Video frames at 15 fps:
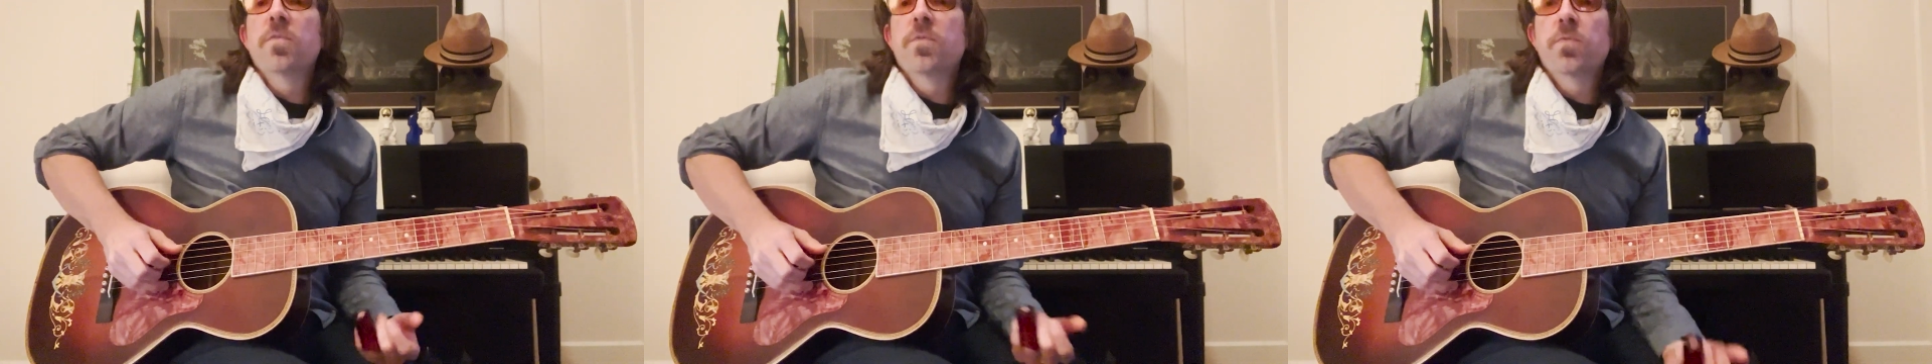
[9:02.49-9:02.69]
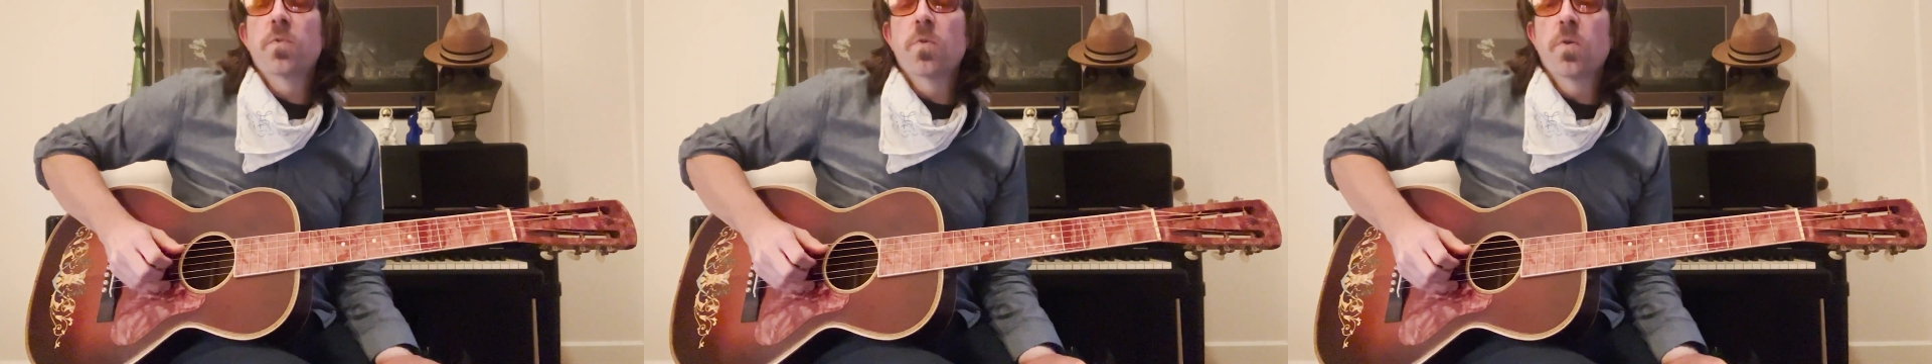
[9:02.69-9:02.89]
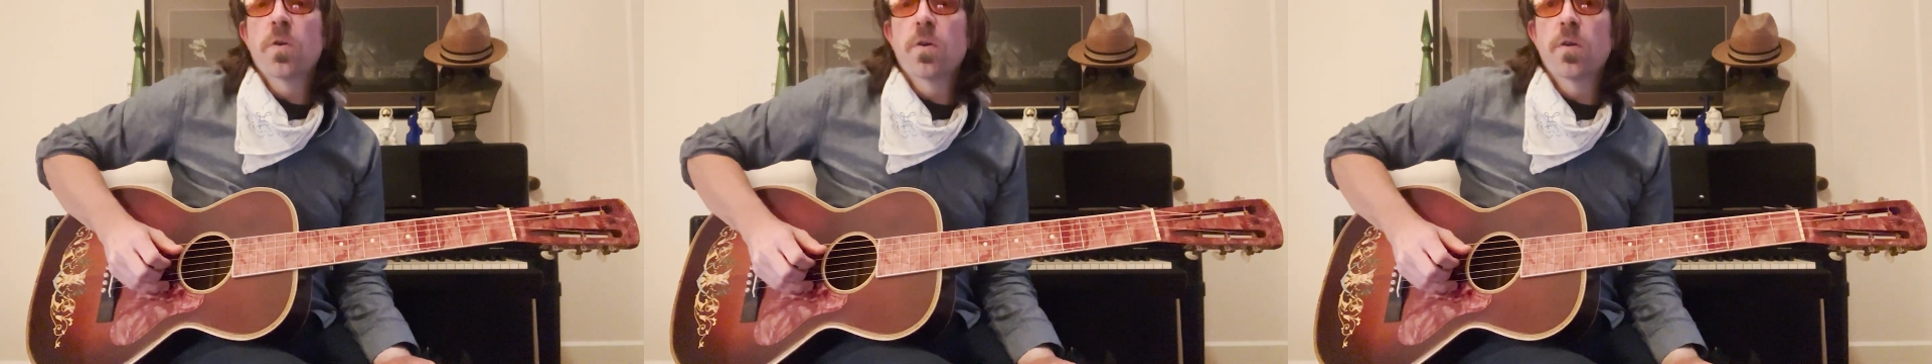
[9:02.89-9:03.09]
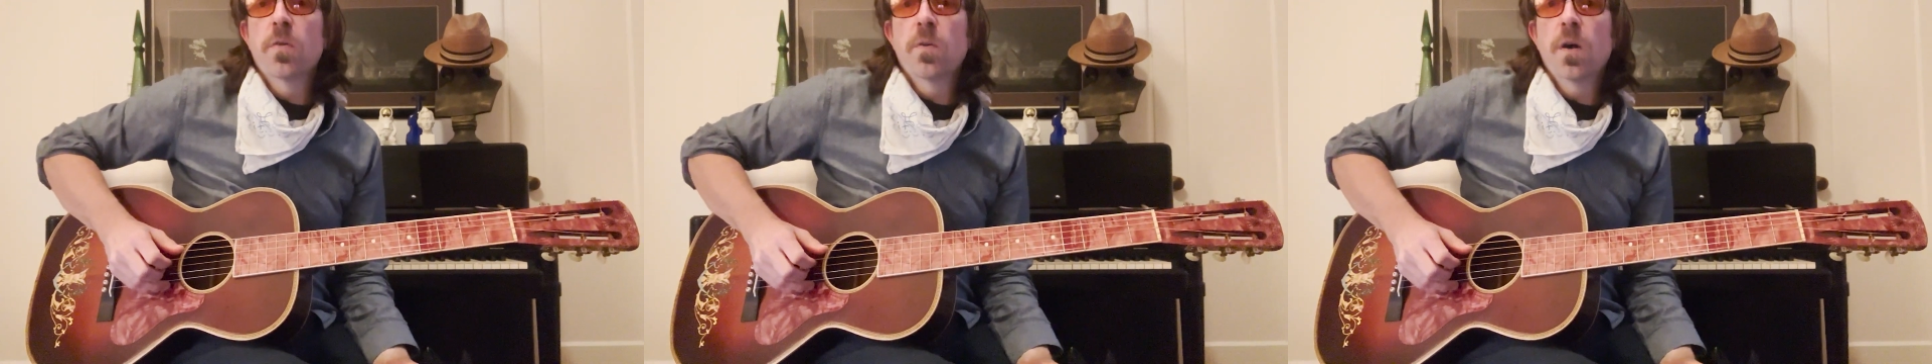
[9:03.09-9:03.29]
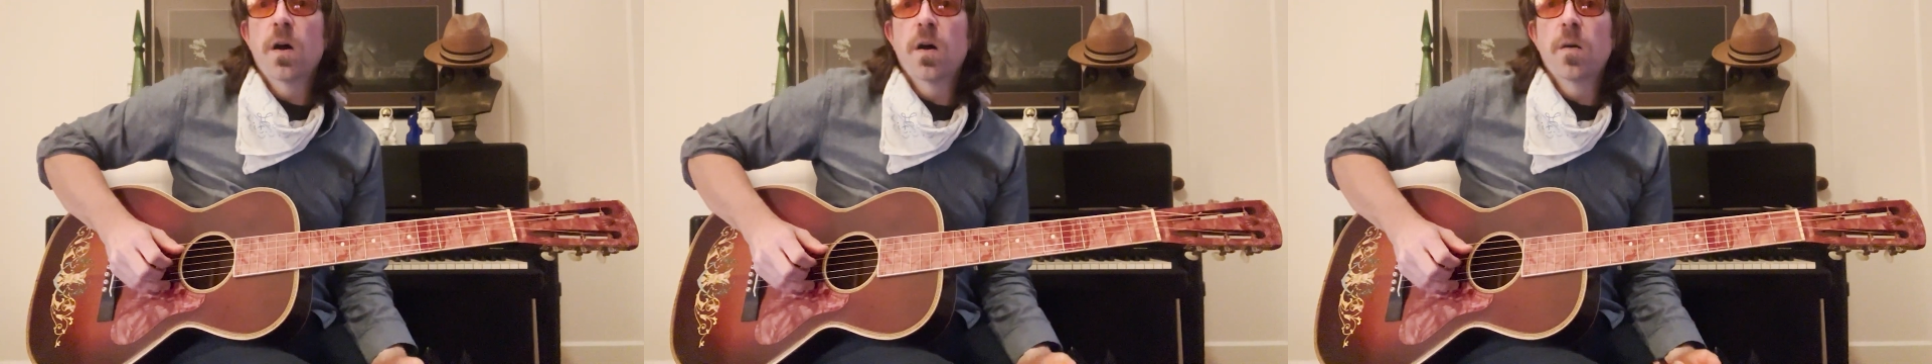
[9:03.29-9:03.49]

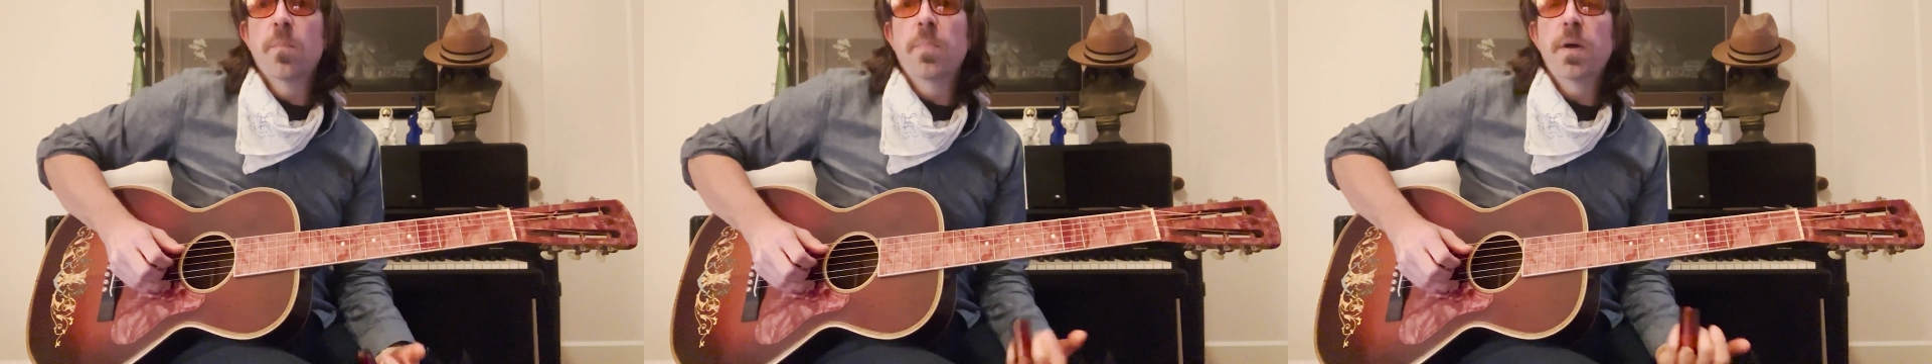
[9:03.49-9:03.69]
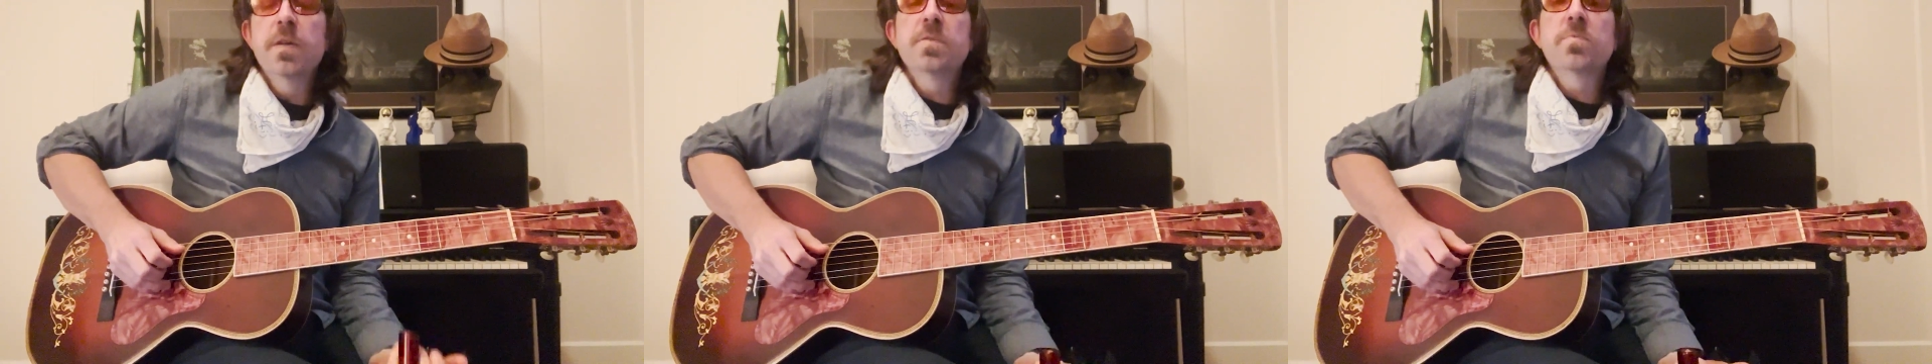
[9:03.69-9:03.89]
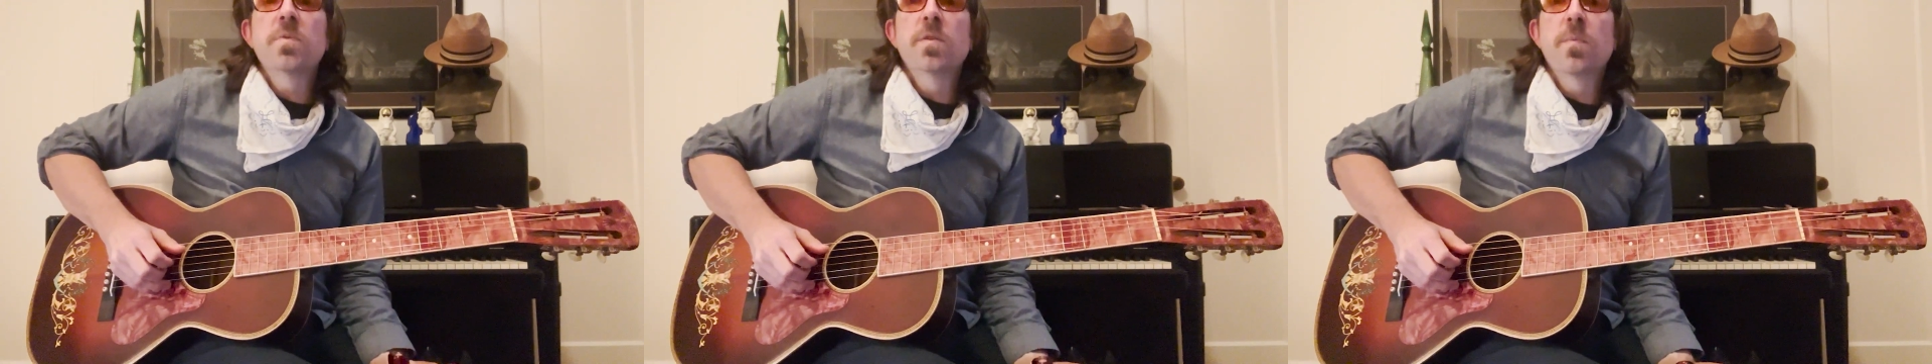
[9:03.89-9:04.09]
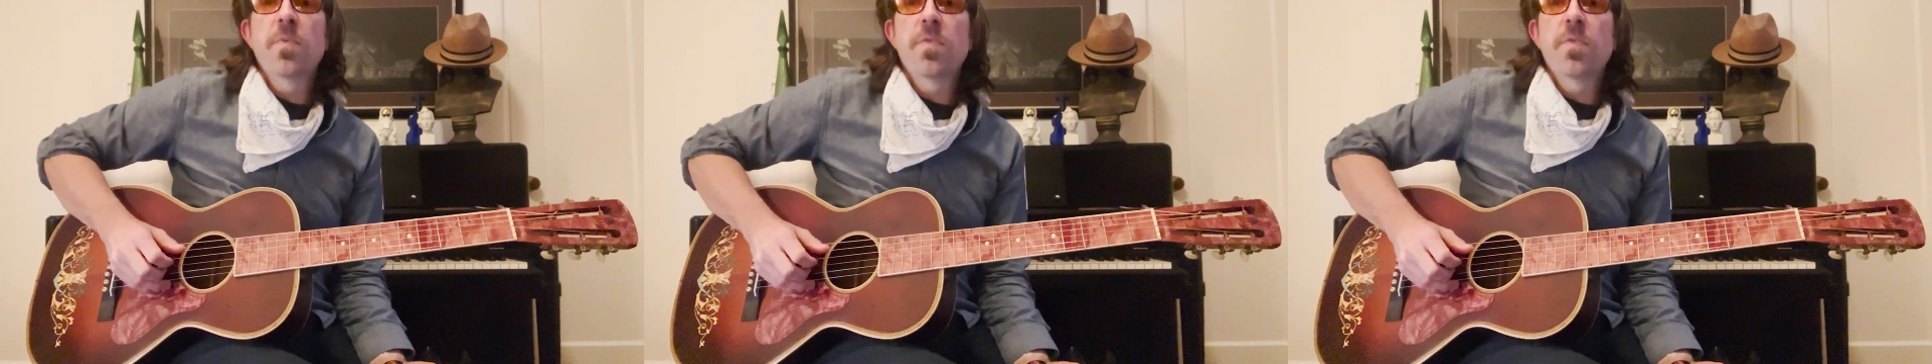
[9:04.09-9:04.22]
floor bass rhythm